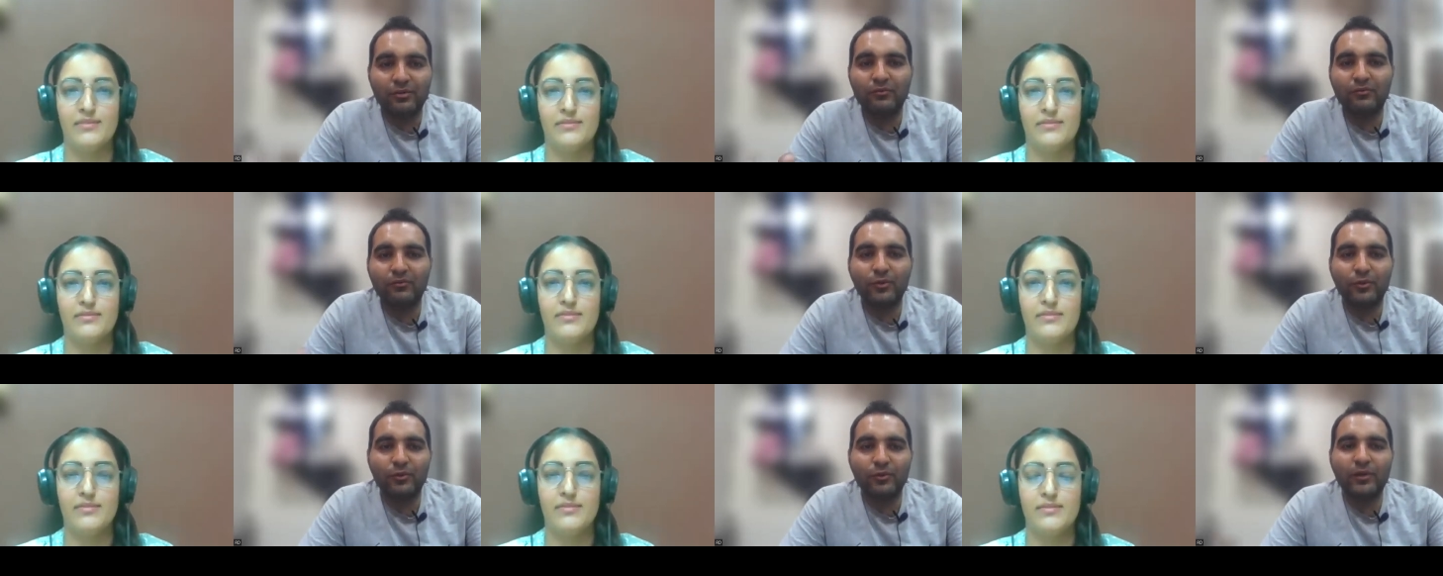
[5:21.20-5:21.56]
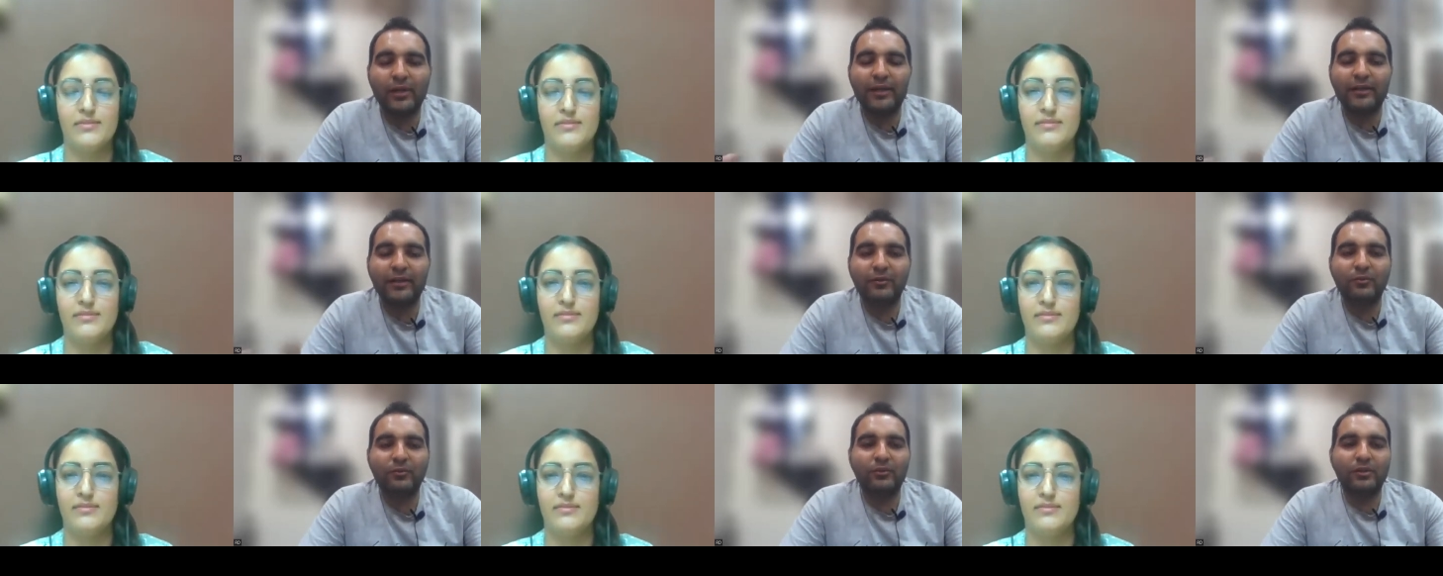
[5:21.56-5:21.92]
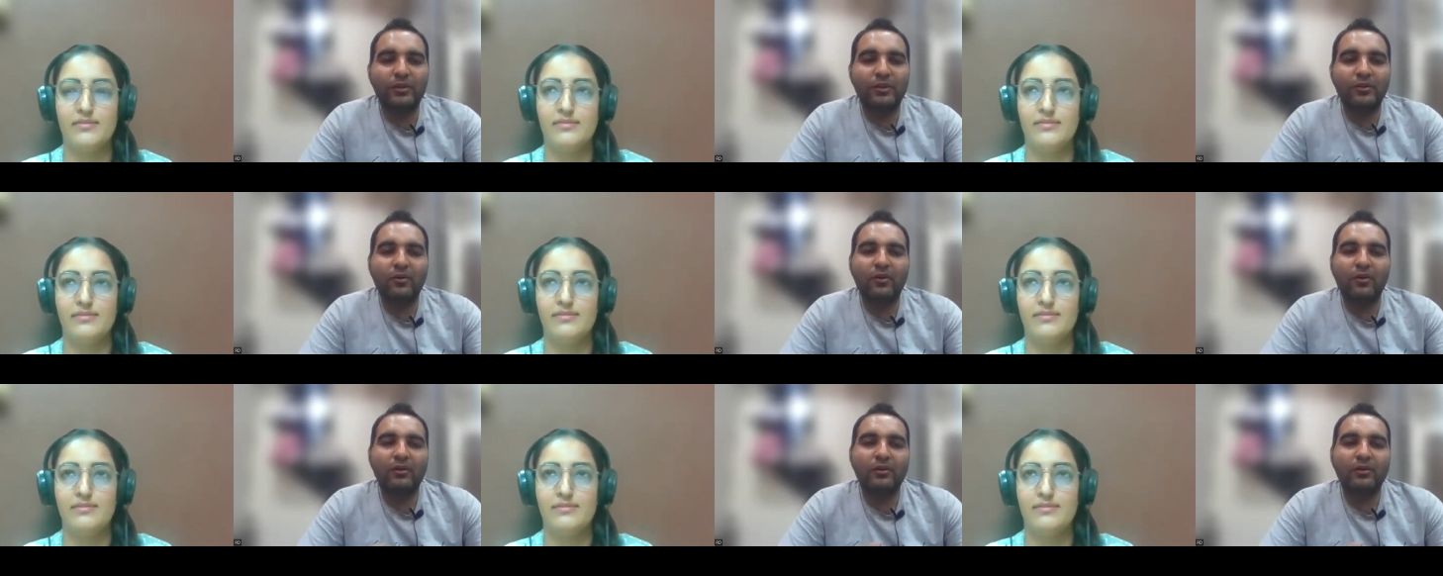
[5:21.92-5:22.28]
Speaker 1: Would you like to
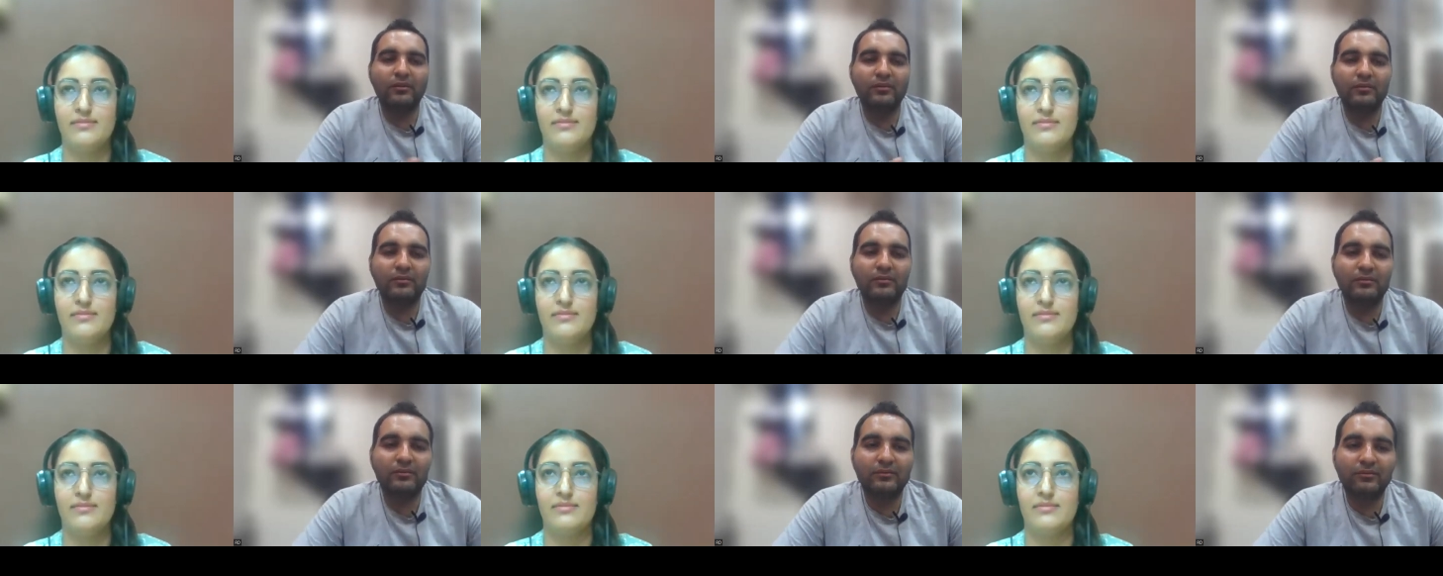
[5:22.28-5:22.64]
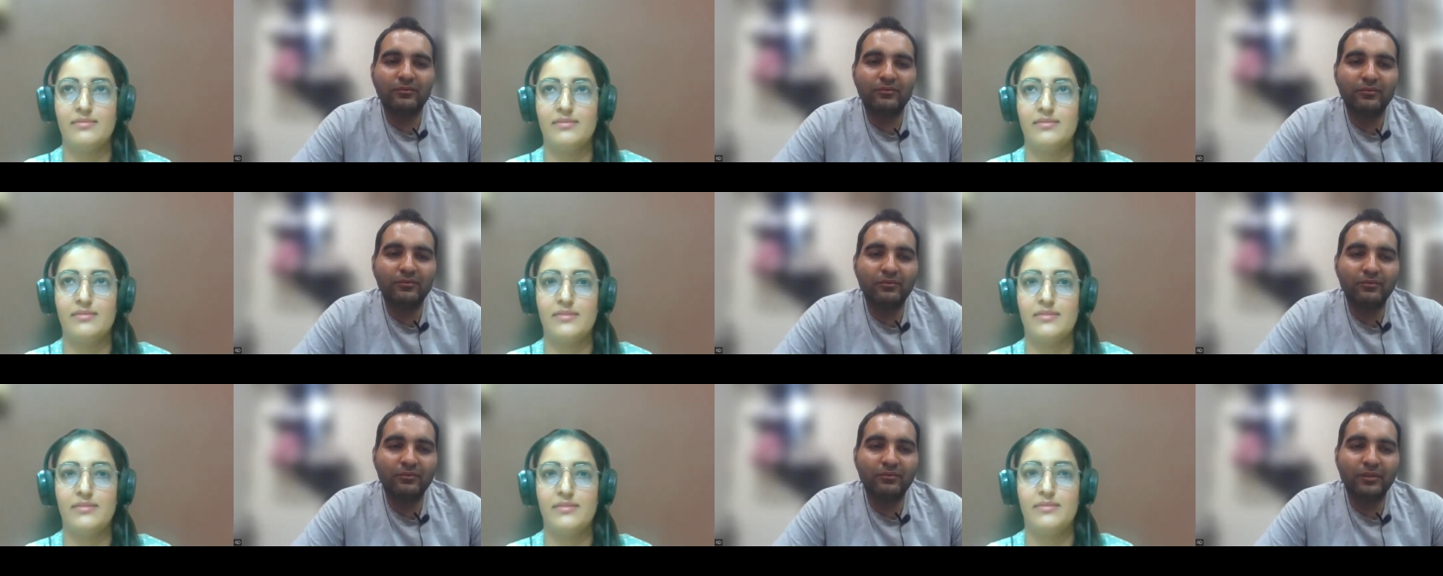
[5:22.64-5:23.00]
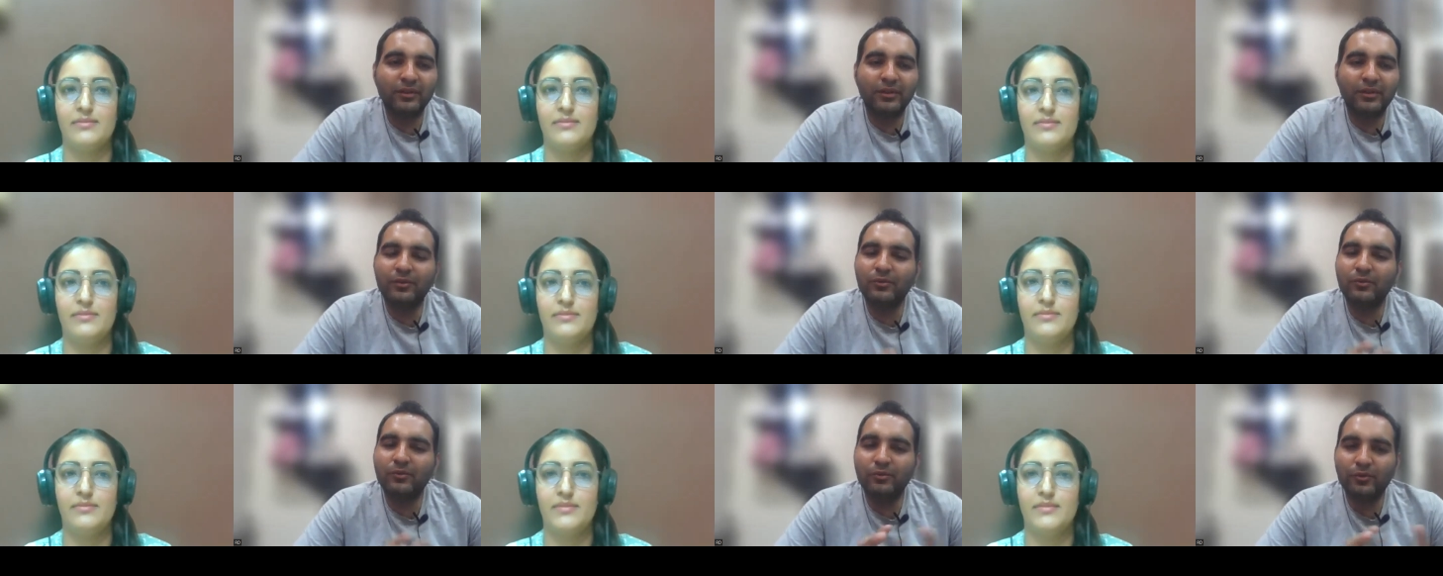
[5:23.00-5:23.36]
recall?
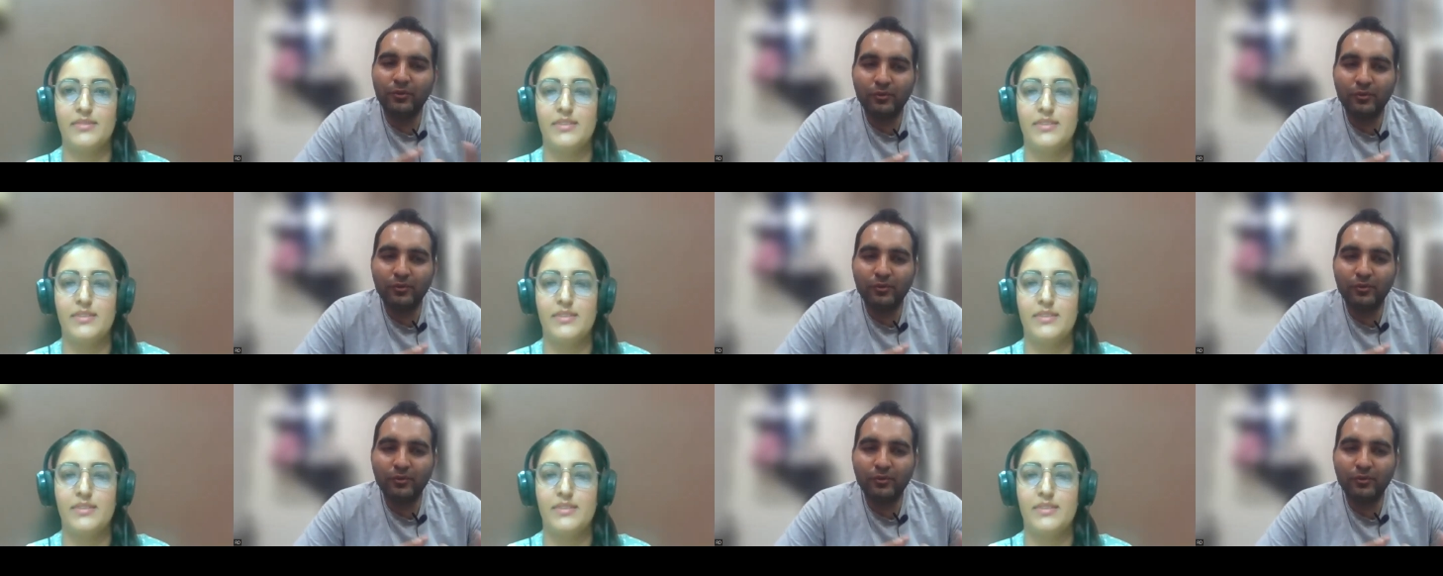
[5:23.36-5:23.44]
Did you